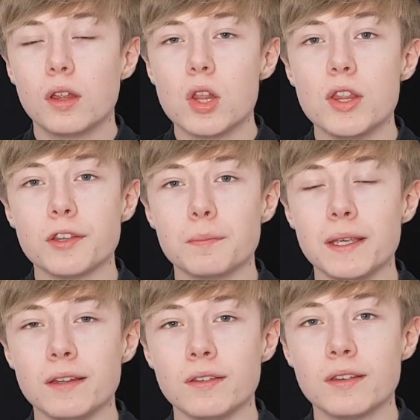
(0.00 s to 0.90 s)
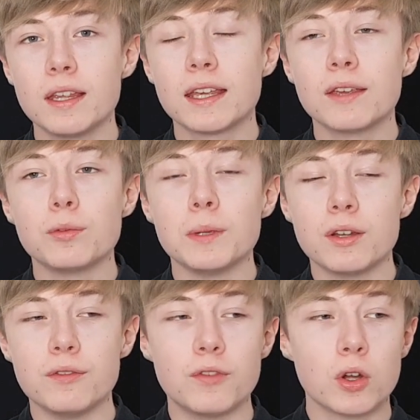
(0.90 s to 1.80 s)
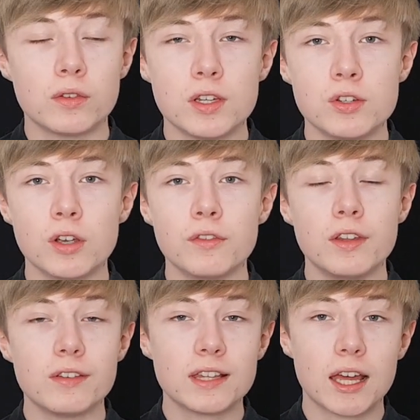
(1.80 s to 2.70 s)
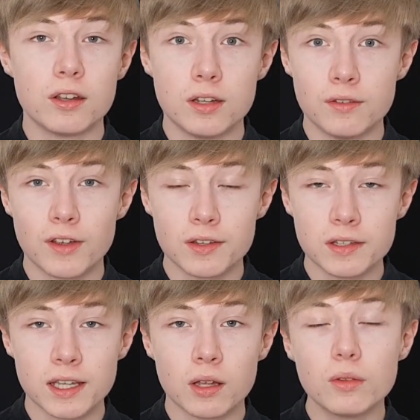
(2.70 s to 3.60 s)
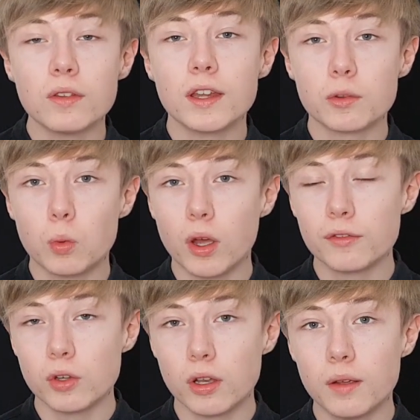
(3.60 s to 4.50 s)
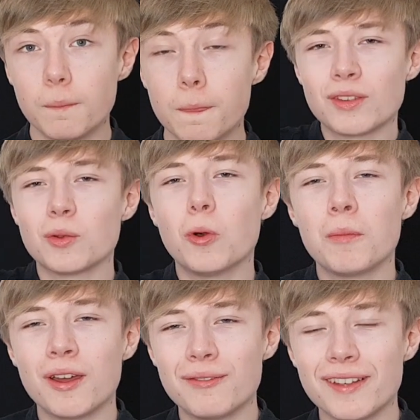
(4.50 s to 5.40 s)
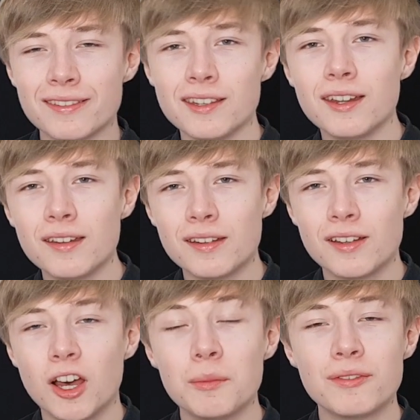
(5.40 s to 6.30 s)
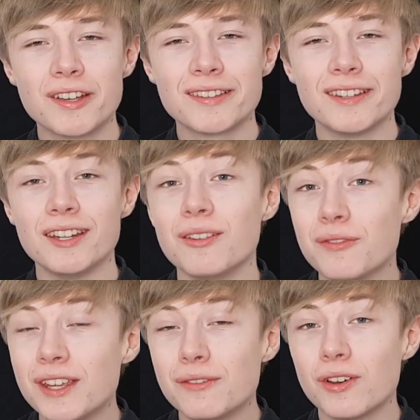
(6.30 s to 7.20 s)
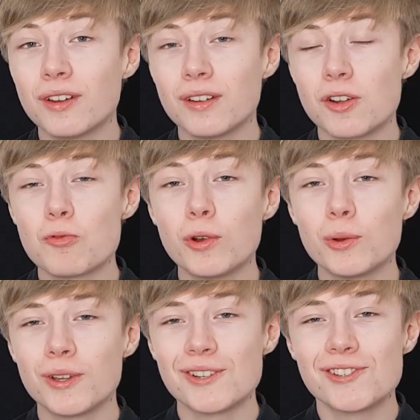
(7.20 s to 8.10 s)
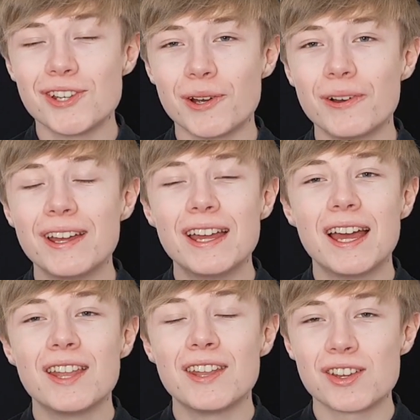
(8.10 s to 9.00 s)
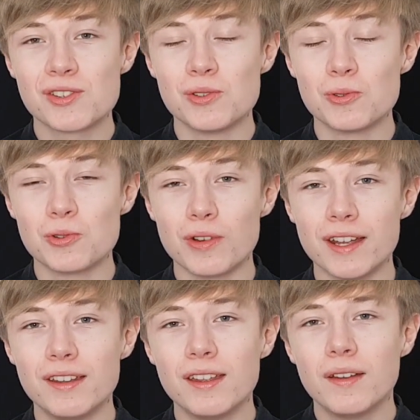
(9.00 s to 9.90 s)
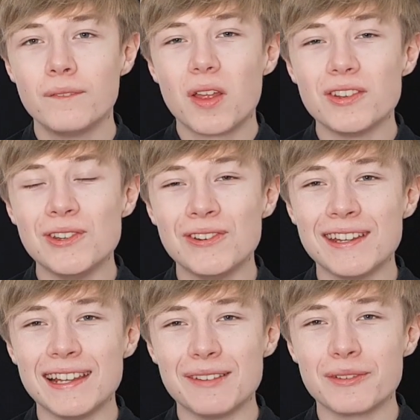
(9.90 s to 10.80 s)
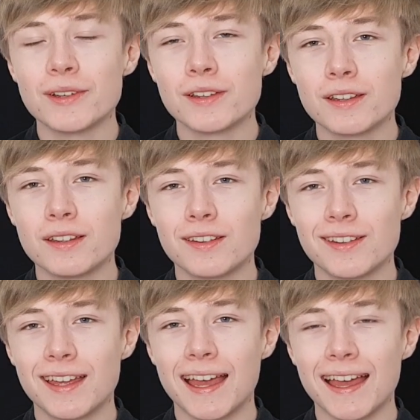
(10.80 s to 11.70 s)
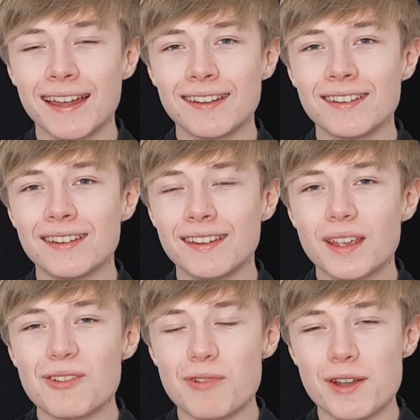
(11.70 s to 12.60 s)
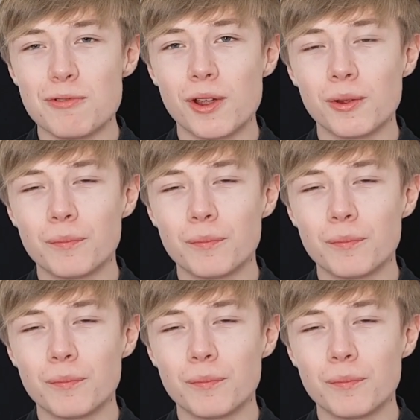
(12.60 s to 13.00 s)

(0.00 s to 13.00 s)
this means it gives me an advantage over the standard invest accounts, and that's why I've got it. So what am I invested in? I'm invested in Aviva, Royal Dutch Shell, National Grid, Unilever, and Redrow.